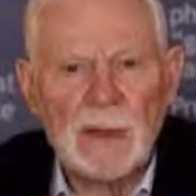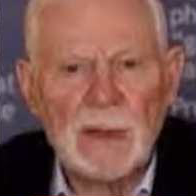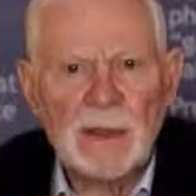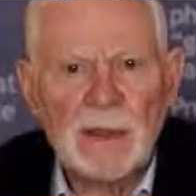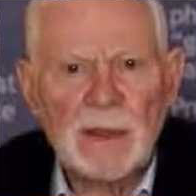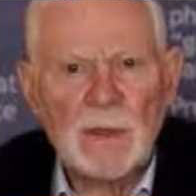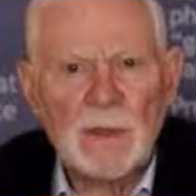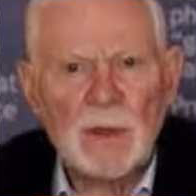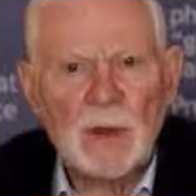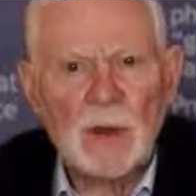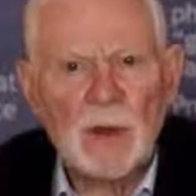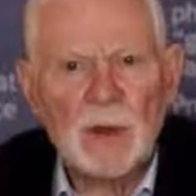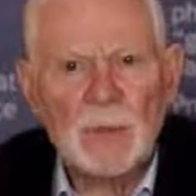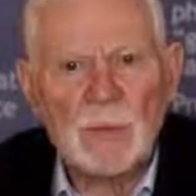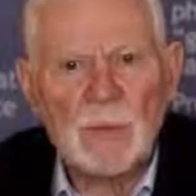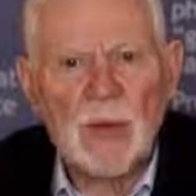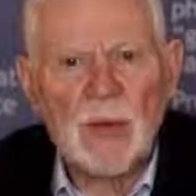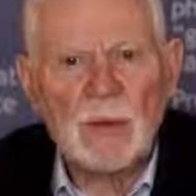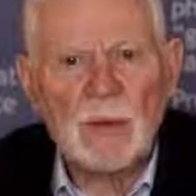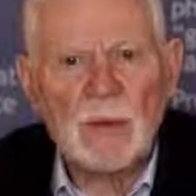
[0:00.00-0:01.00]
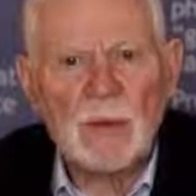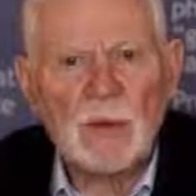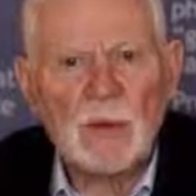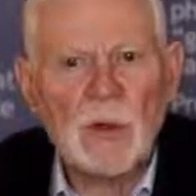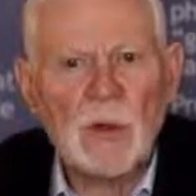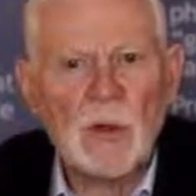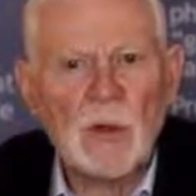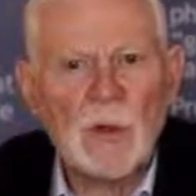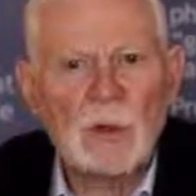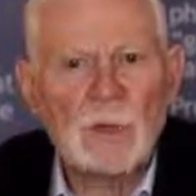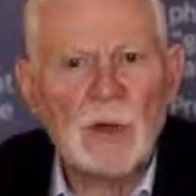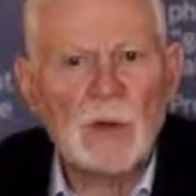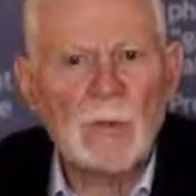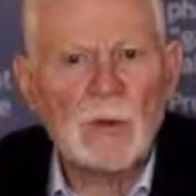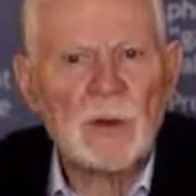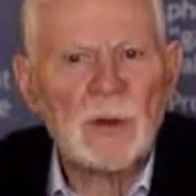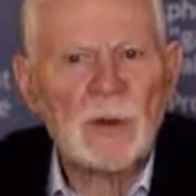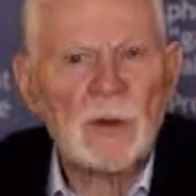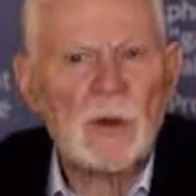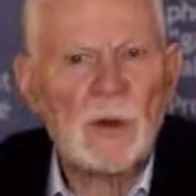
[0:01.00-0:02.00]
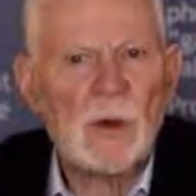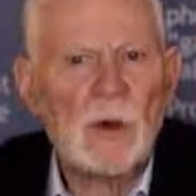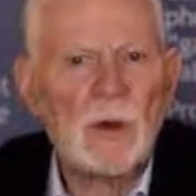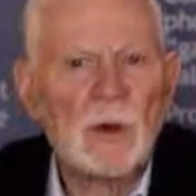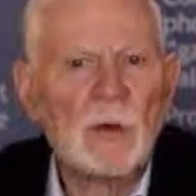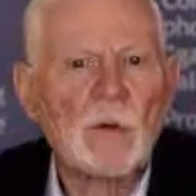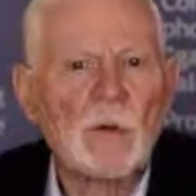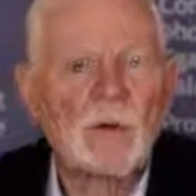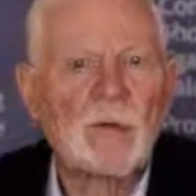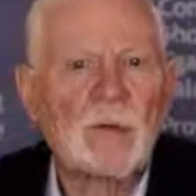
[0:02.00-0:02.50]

and the British Medical Journal published an article